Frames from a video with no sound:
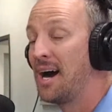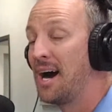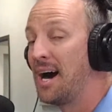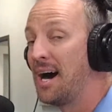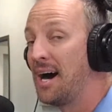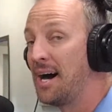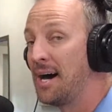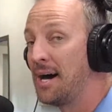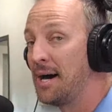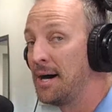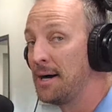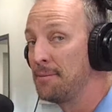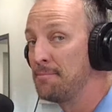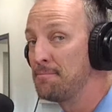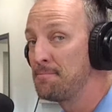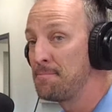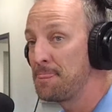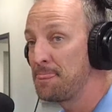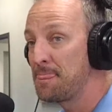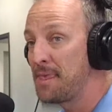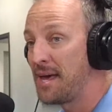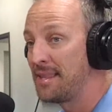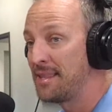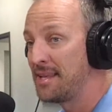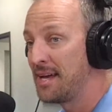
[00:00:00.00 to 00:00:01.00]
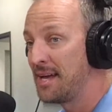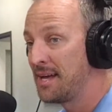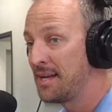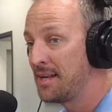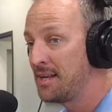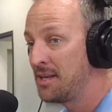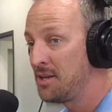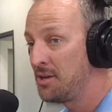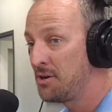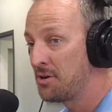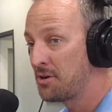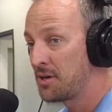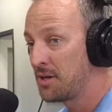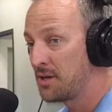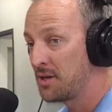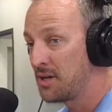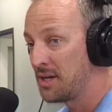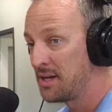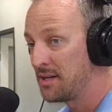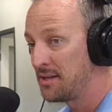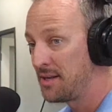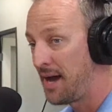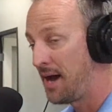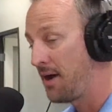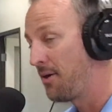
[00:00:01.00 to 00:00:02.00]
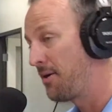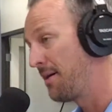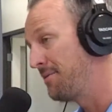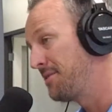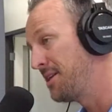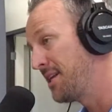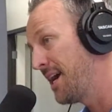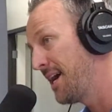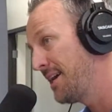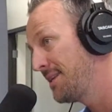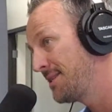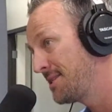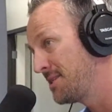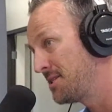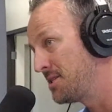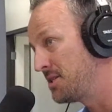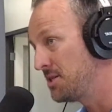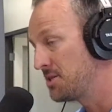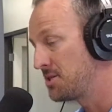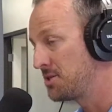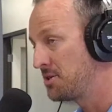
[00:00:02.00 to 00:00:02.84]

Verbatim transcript: Um, and then you're going to now have an entity.